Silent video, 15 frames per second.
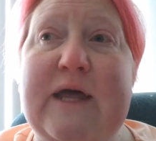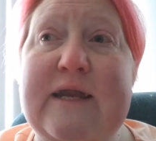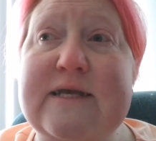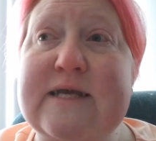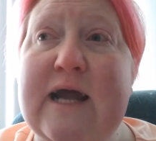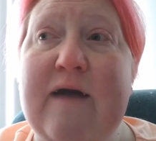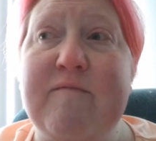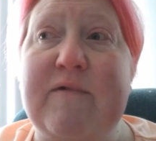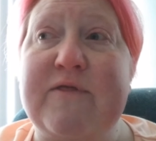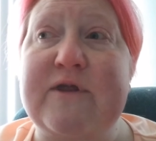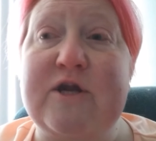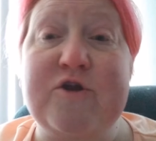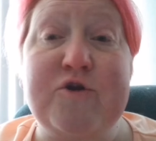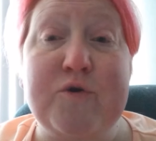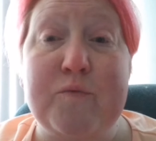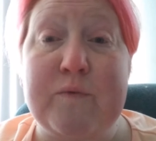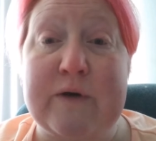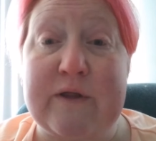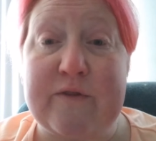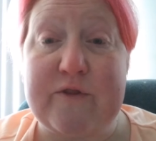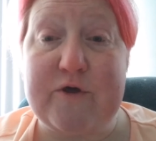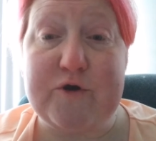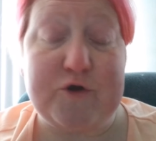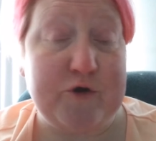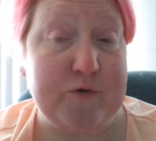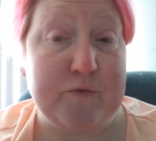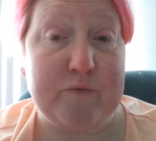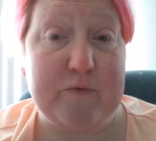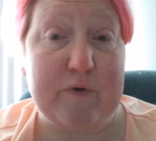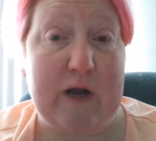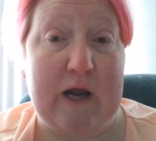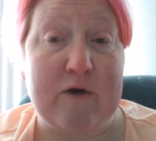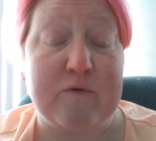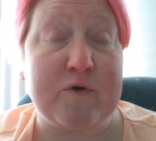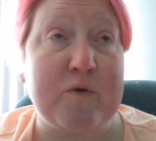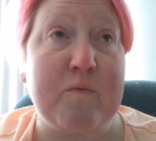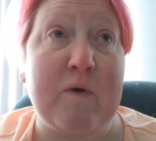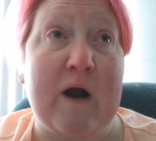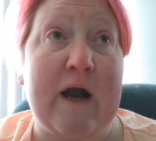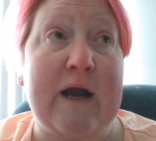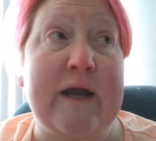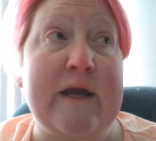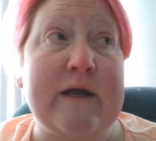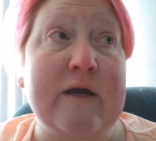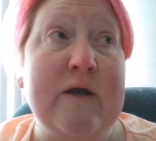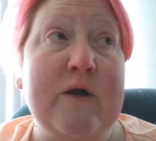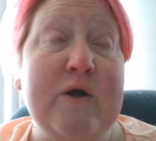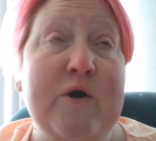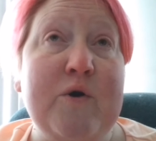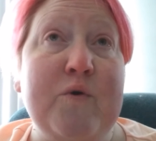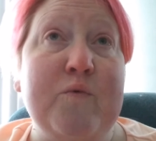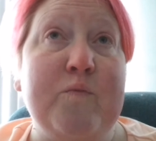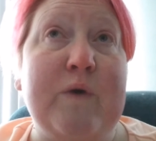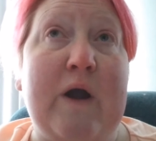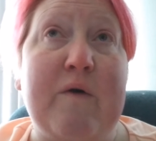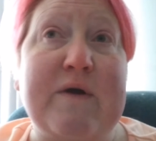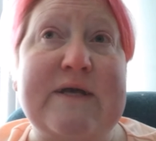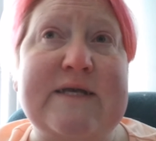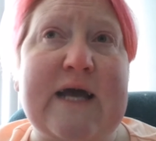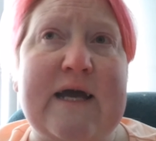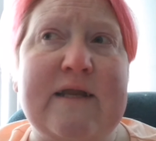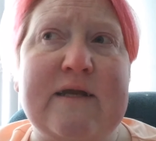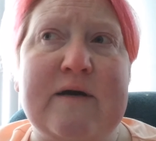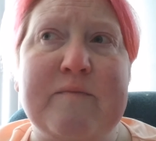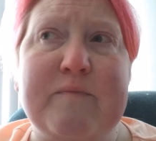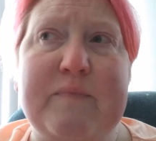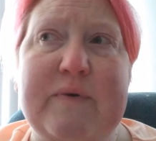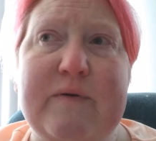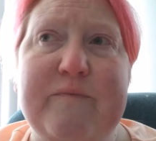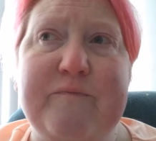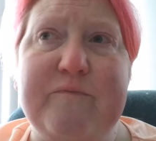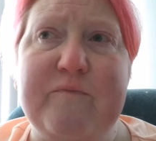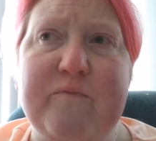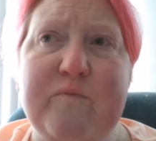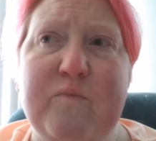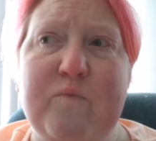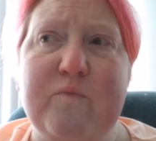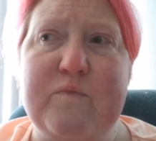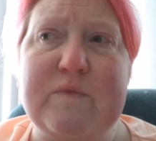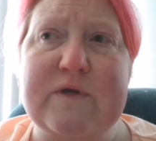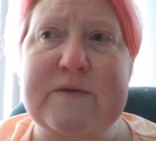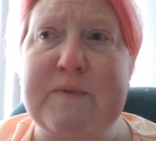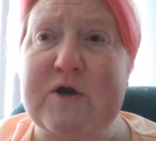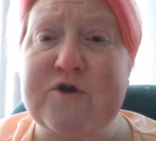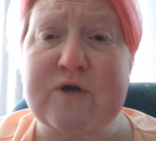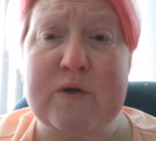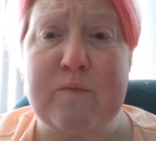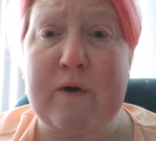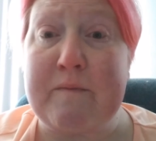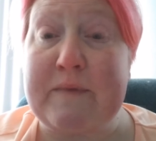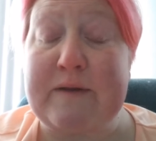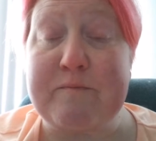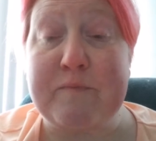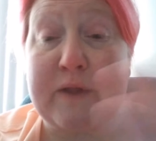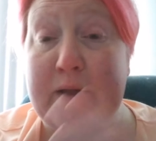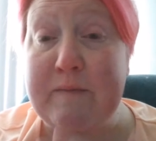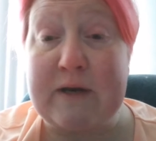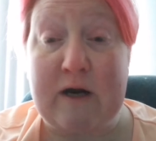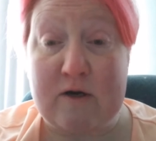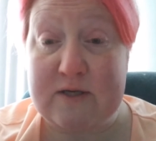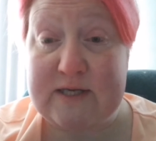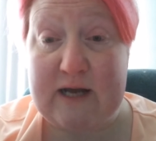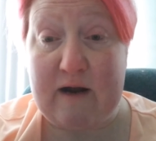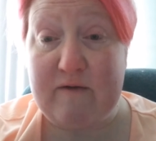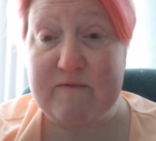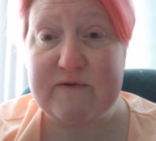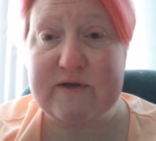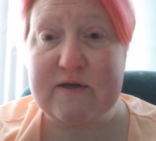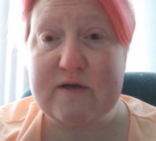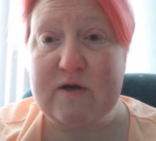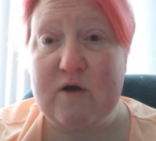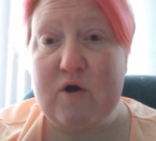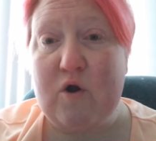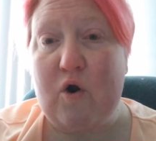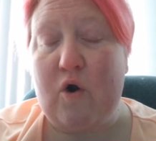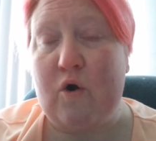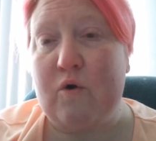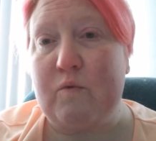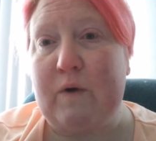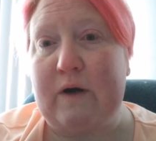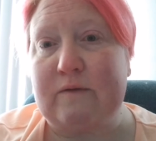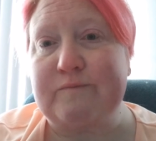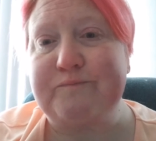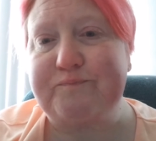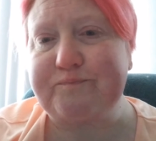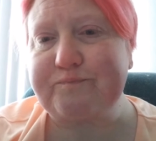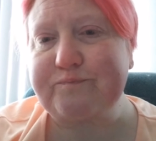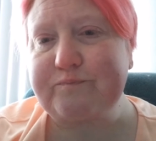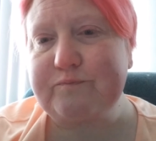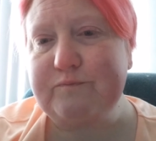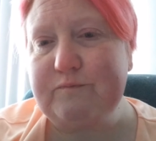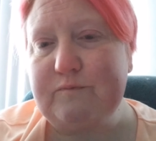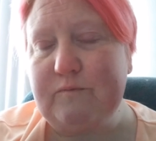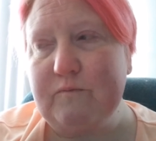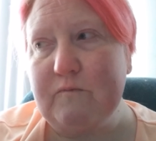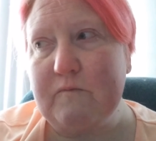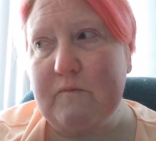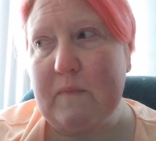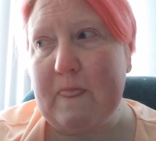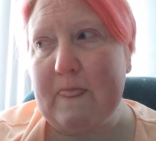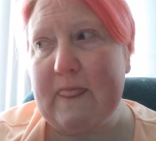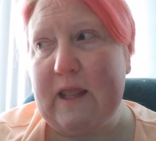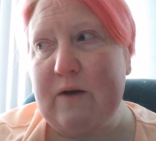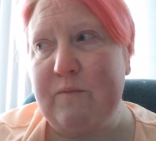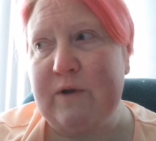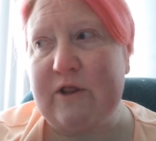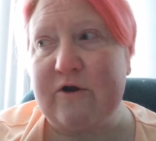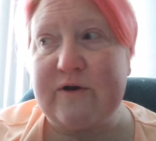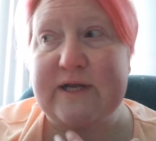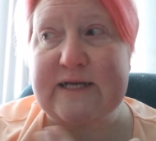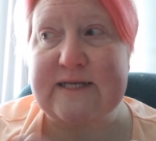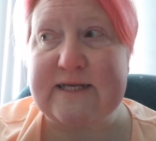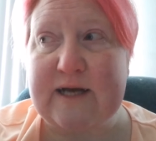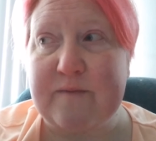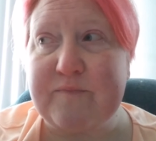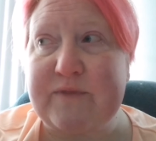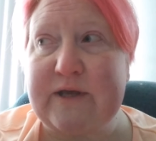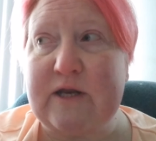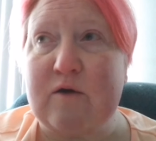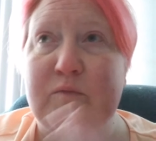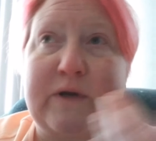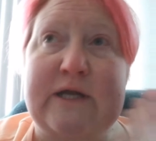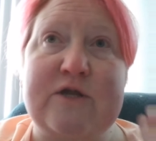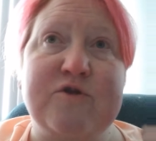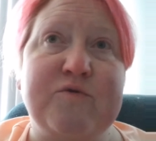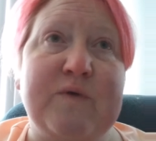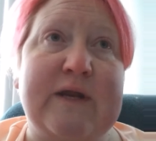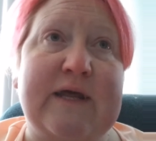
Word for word: that doesn't have nothing to do with you. I don't know why we always end up, especially women, blaming ourselves. Oh, well, we either did something or we didn't do